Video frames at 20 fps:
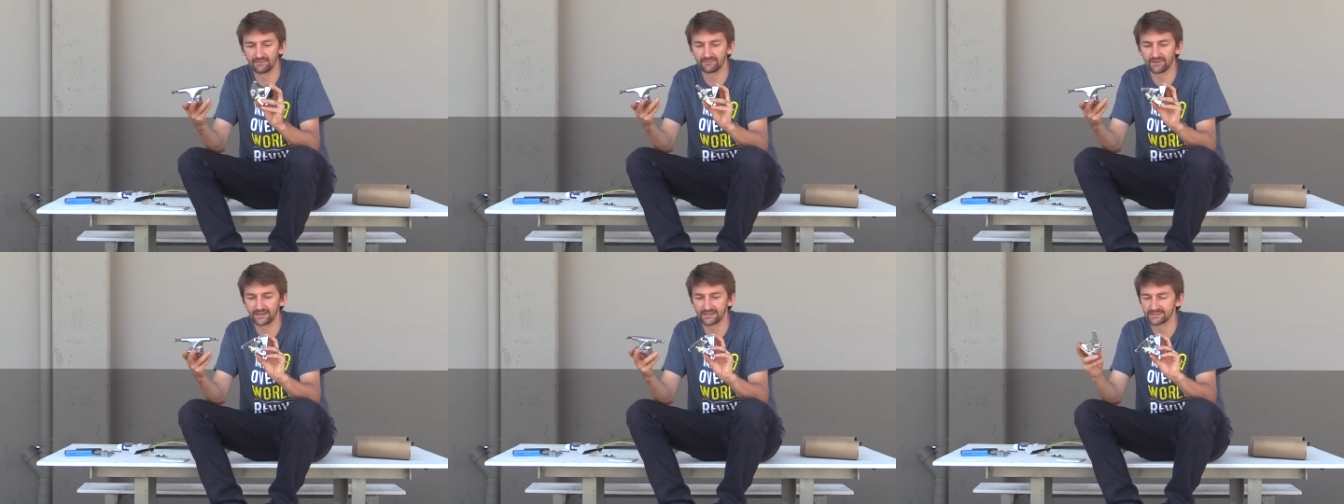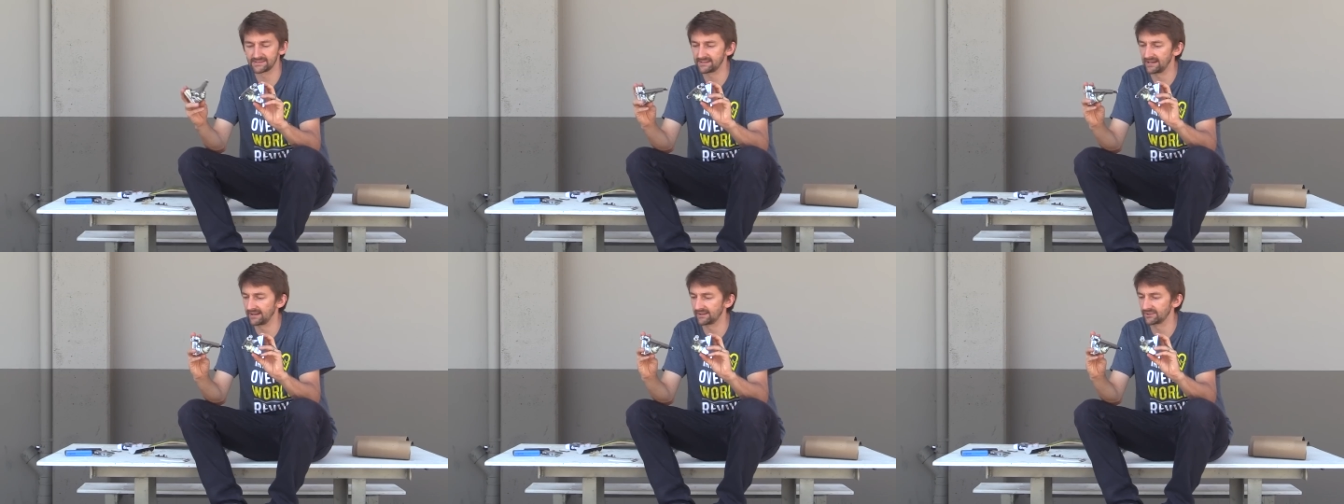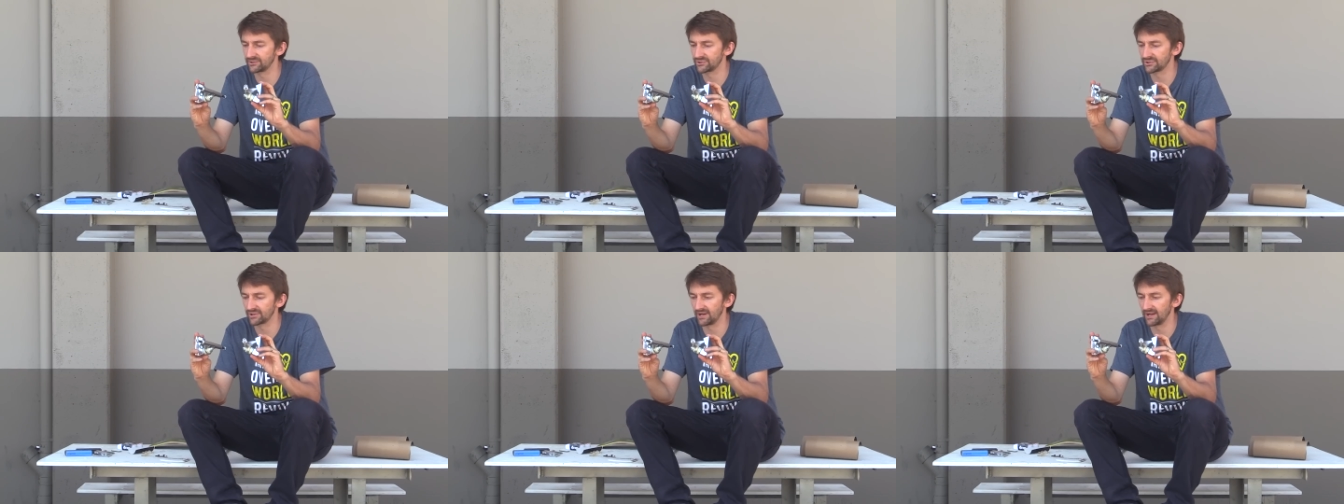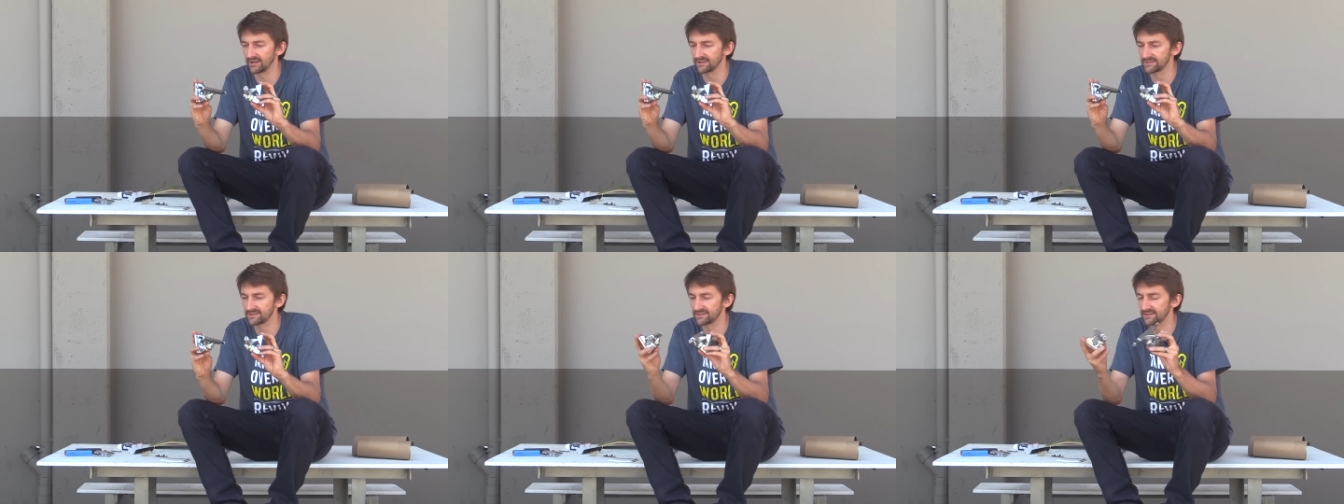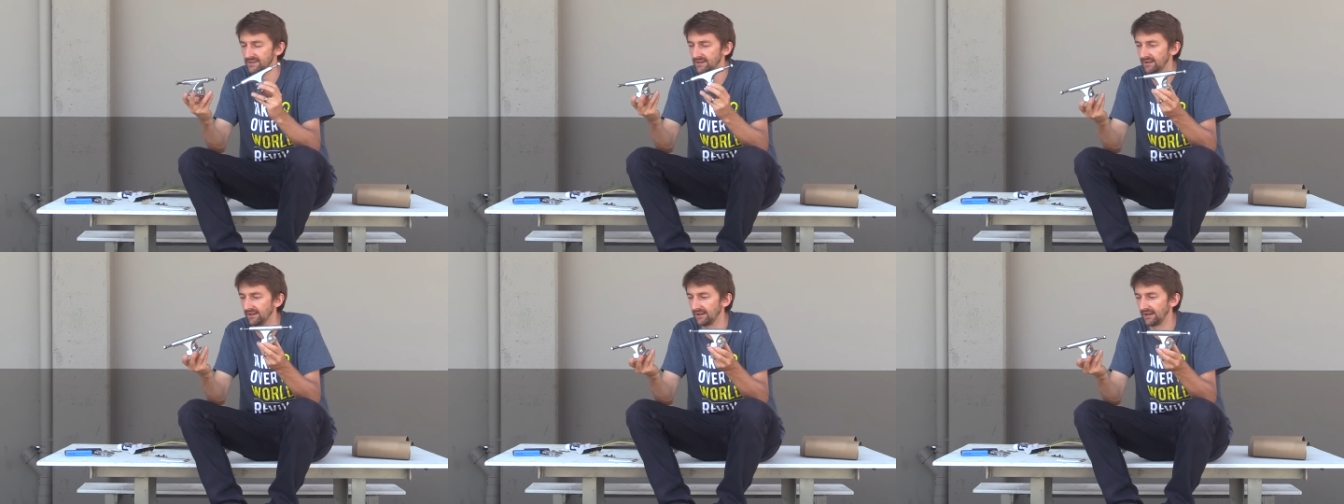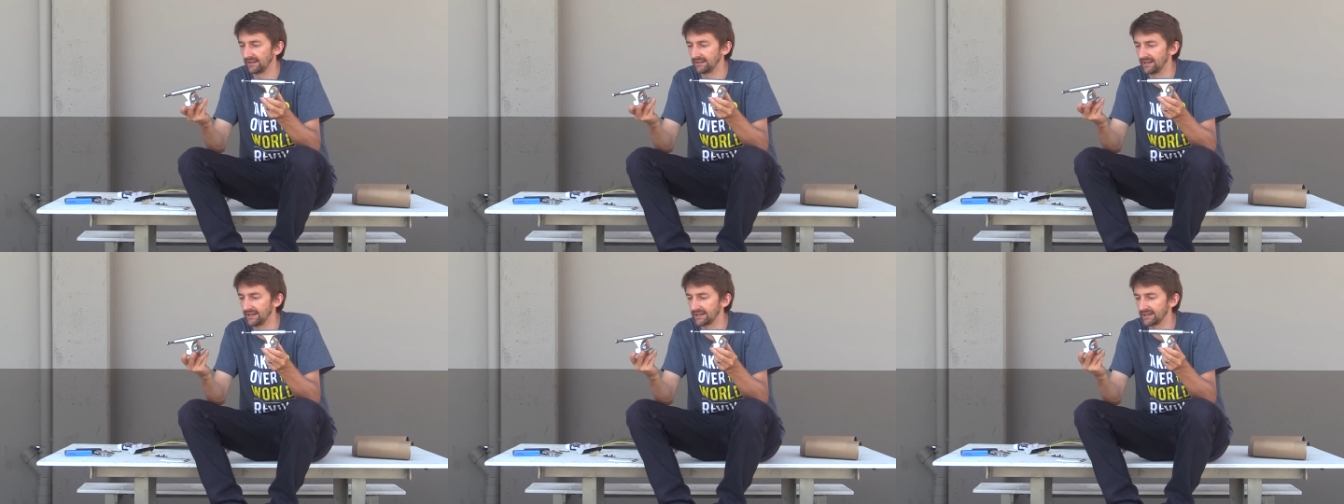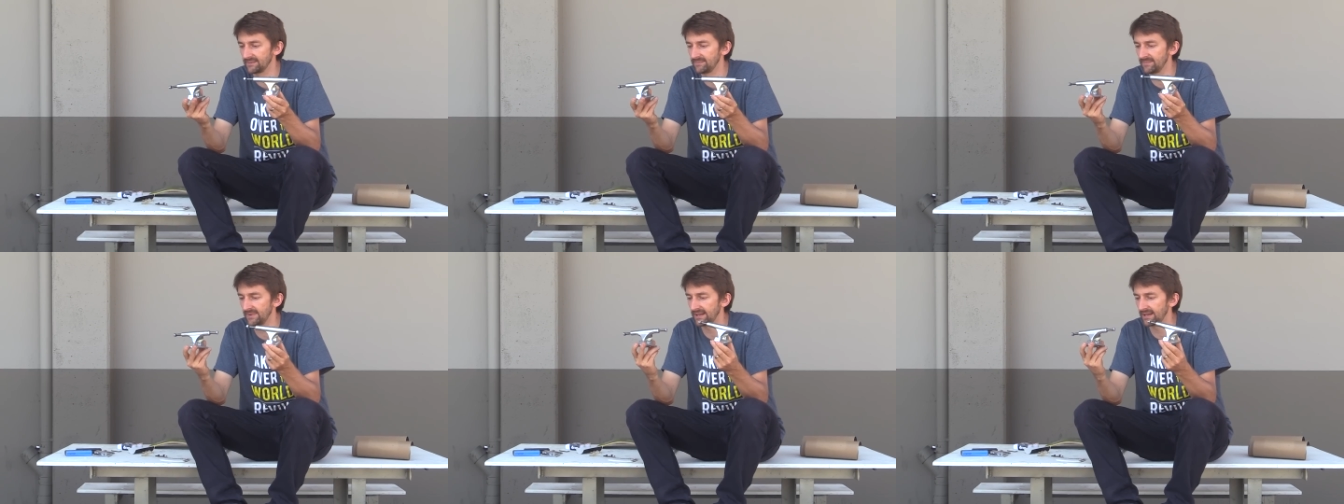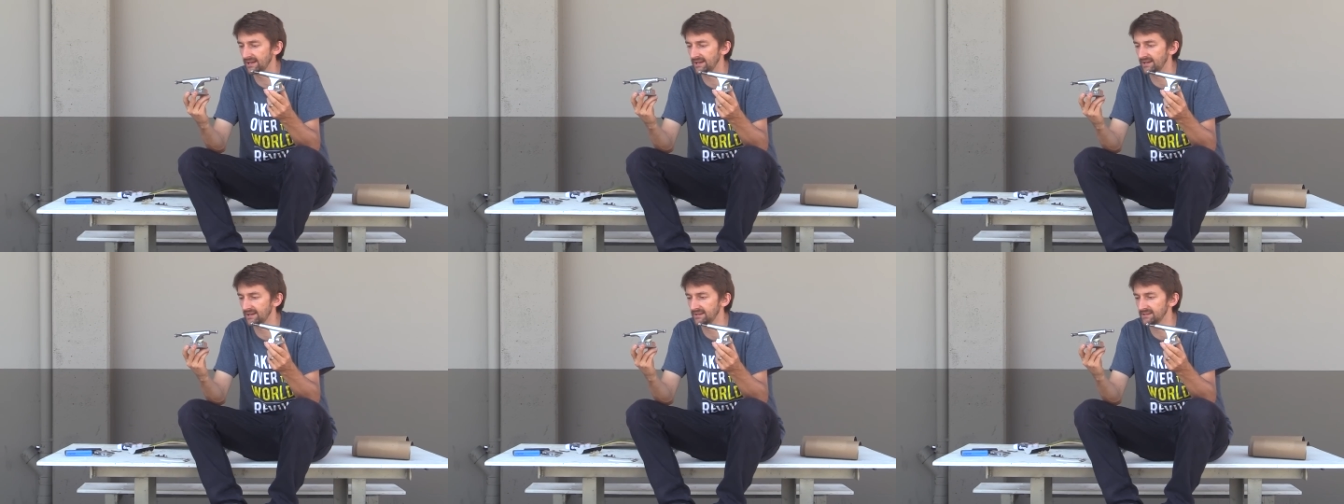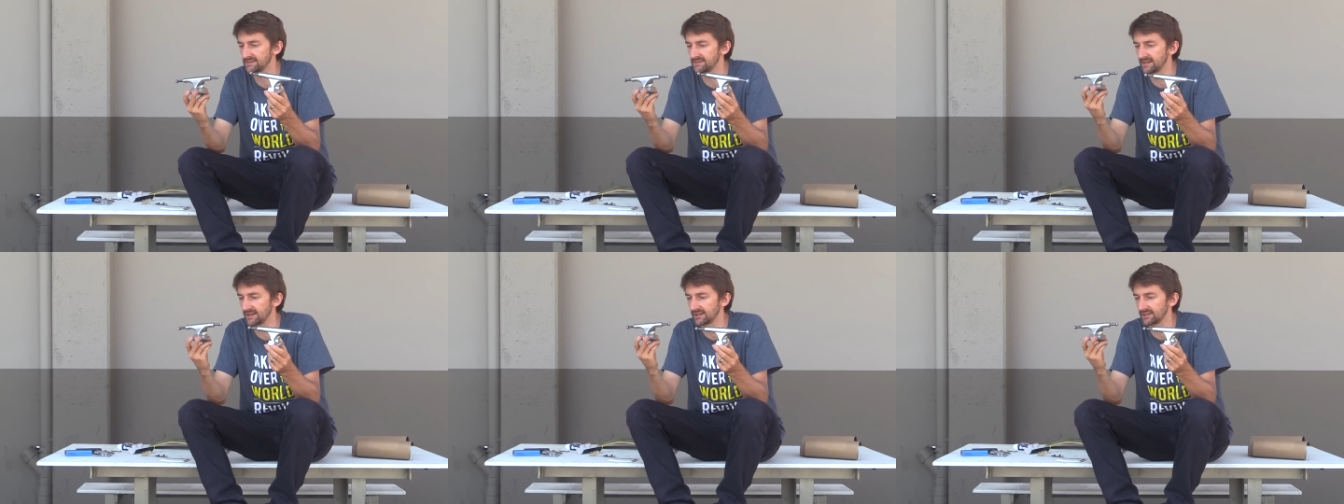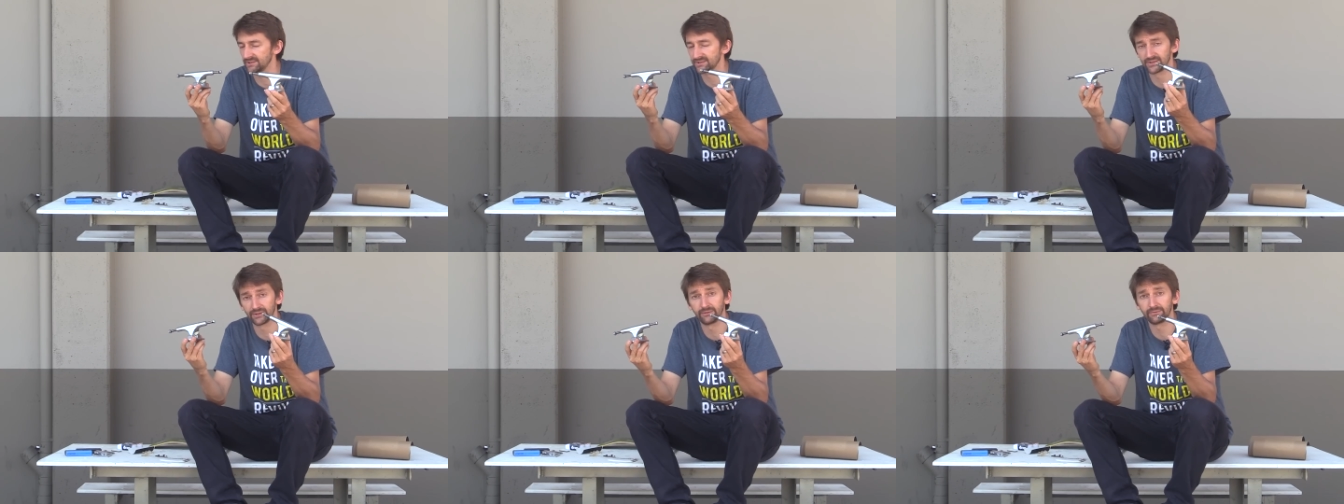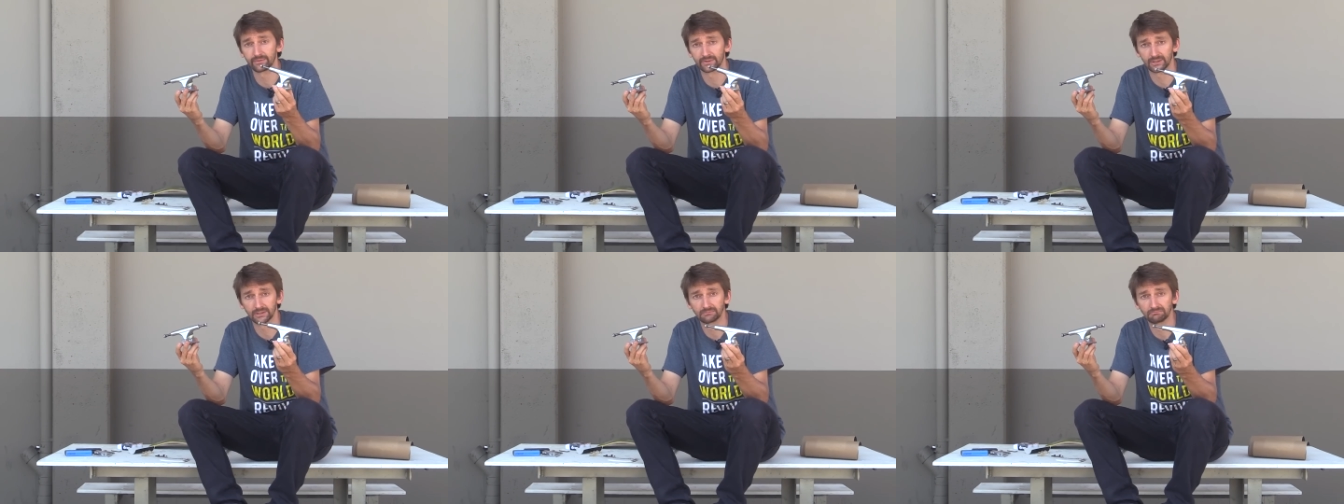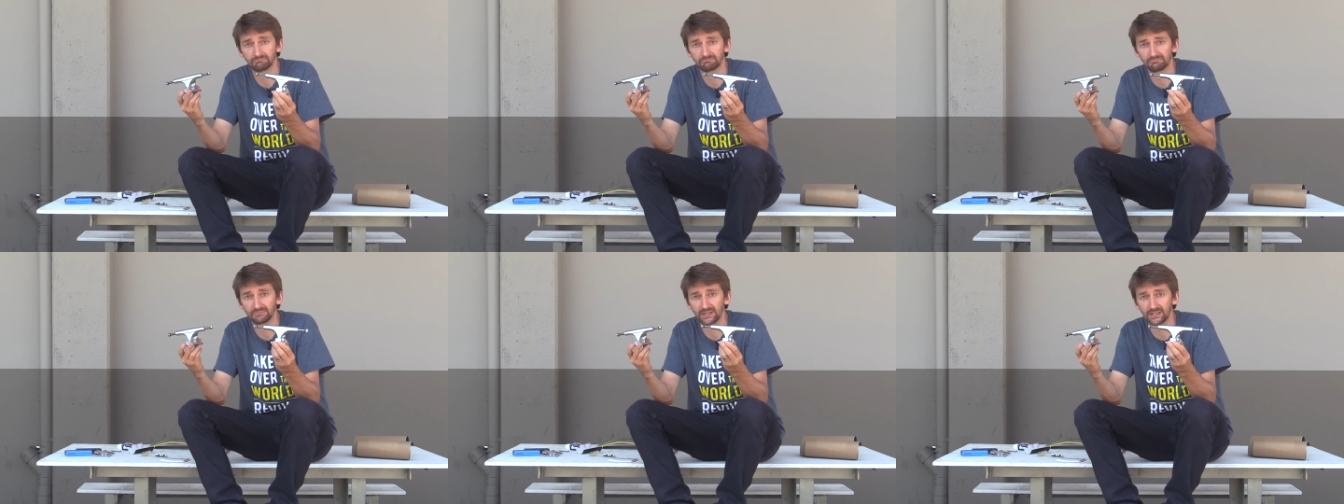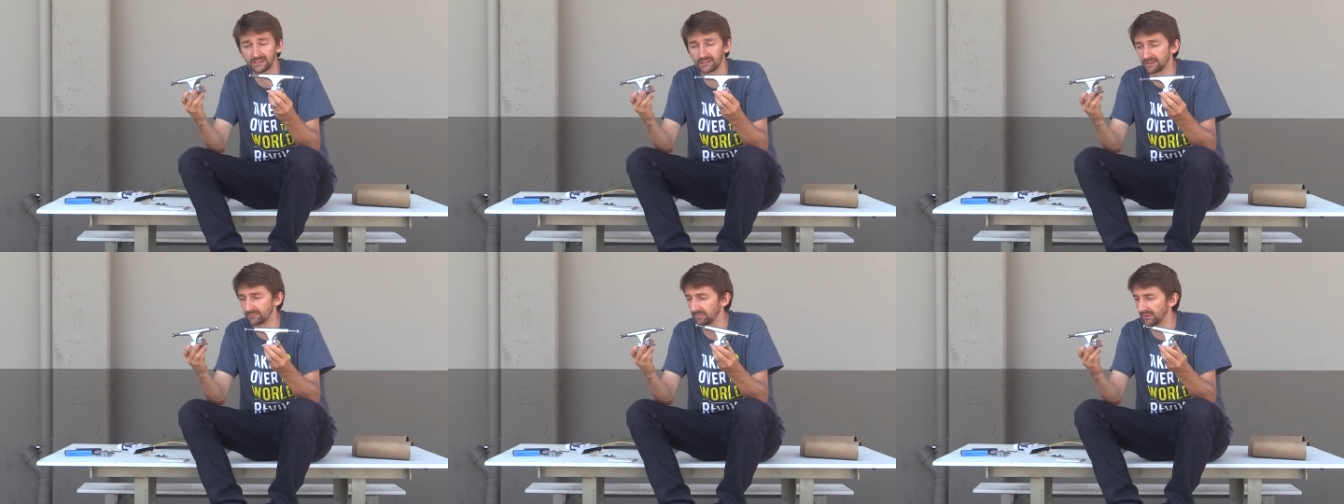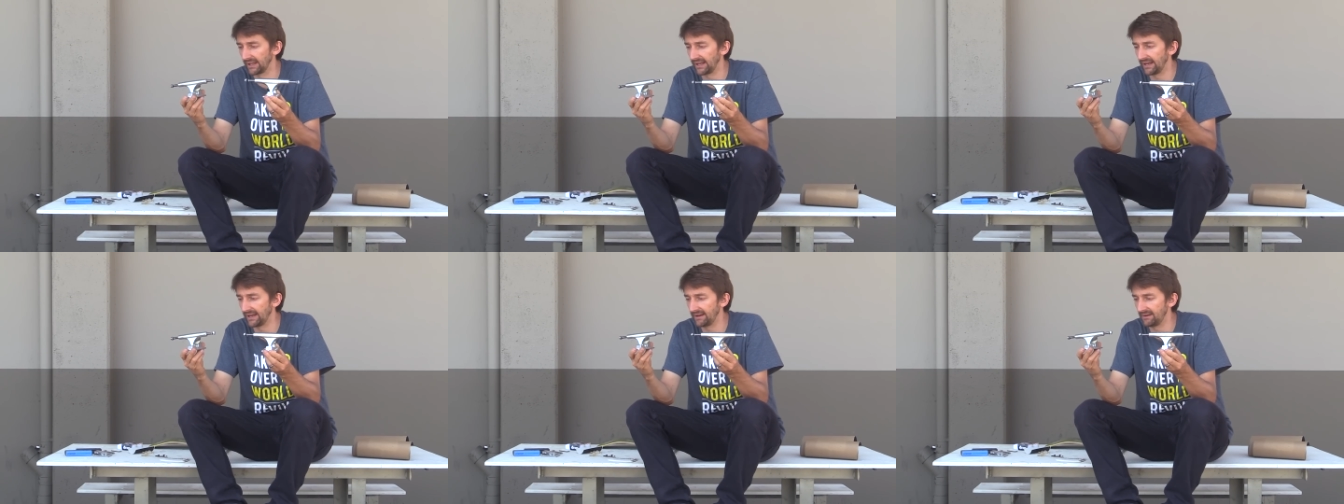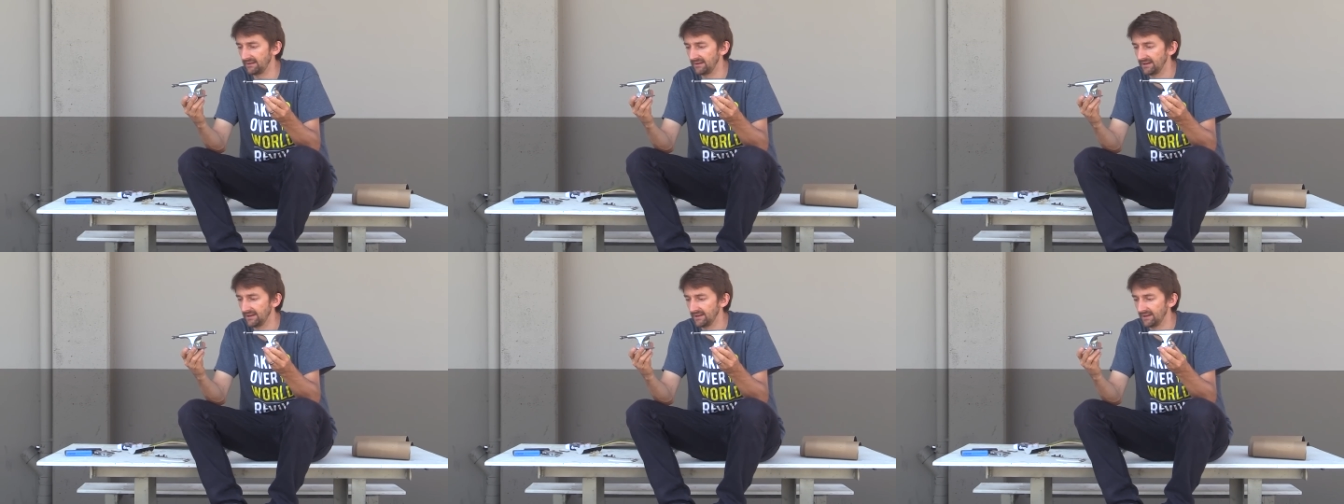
of like standard trucks. I like them because they're silver and they're plain.